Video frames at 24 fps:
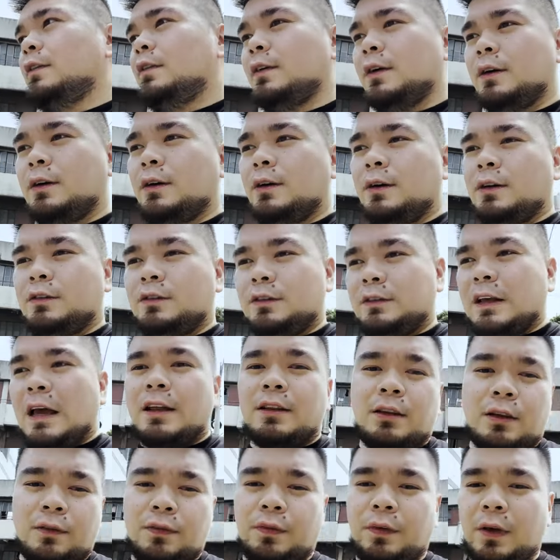the
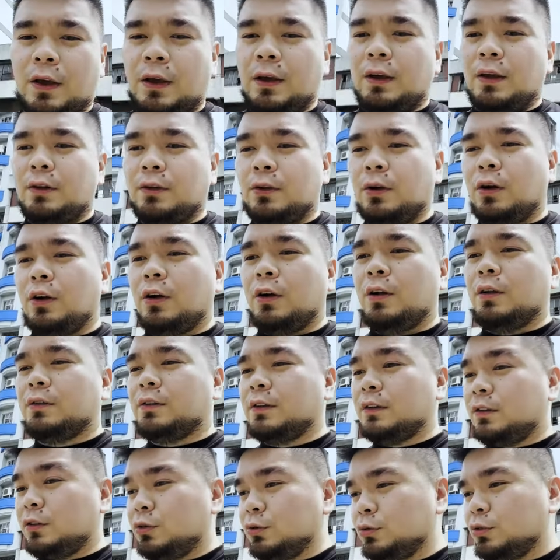Santa Fe, and all
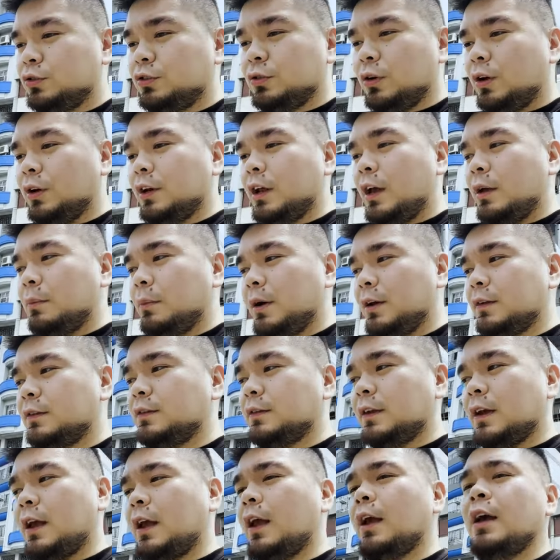the Tucson. I must
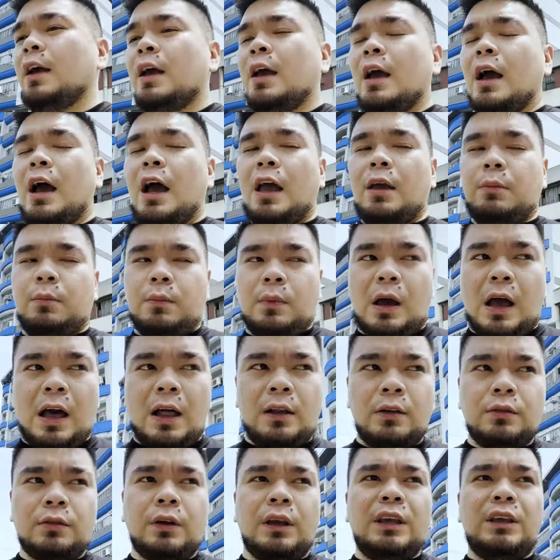say
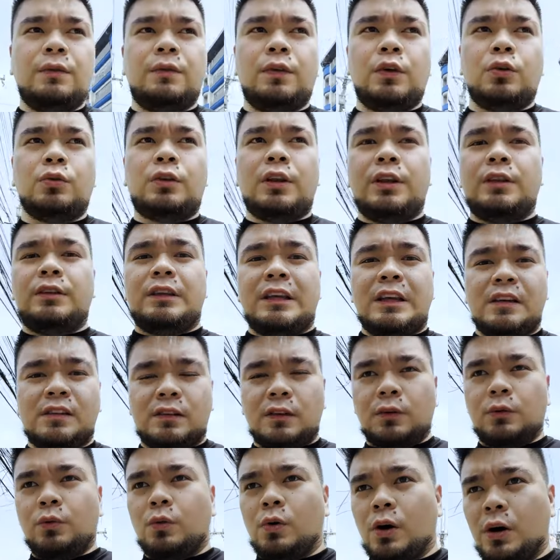I'll review the
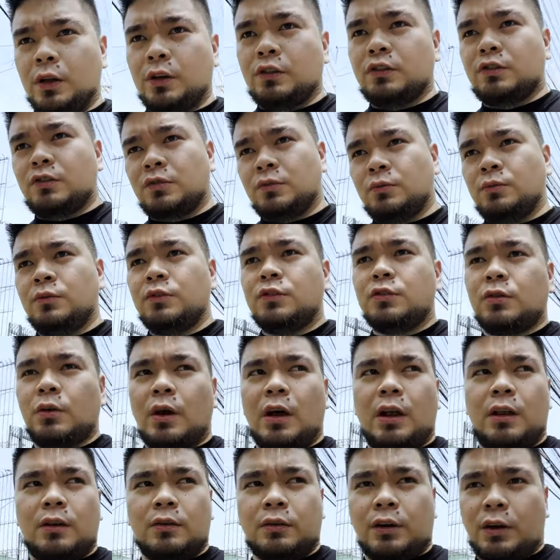diesel one soon, so
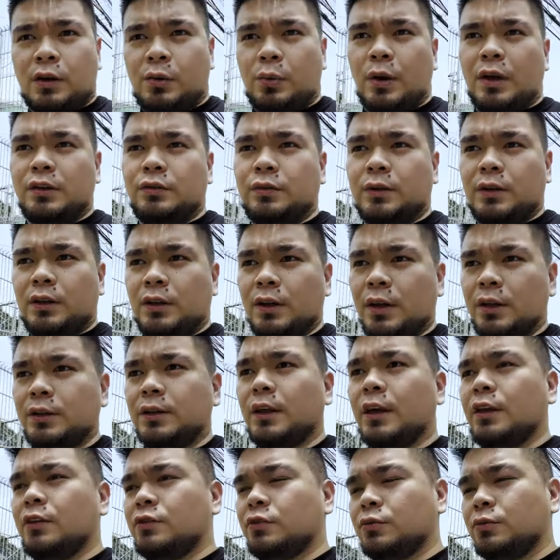I'll request with
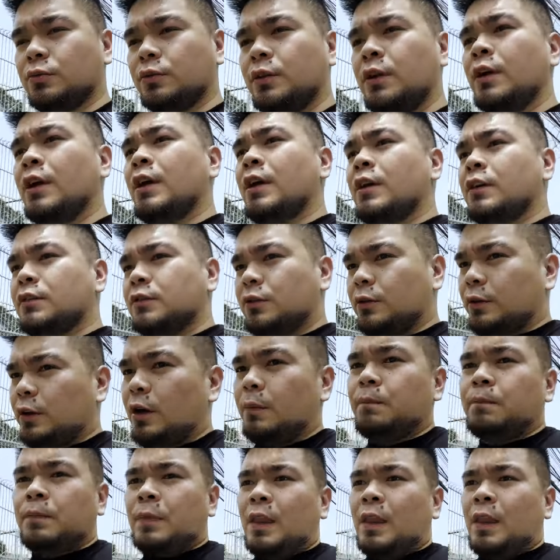Hyundai soon. So yep,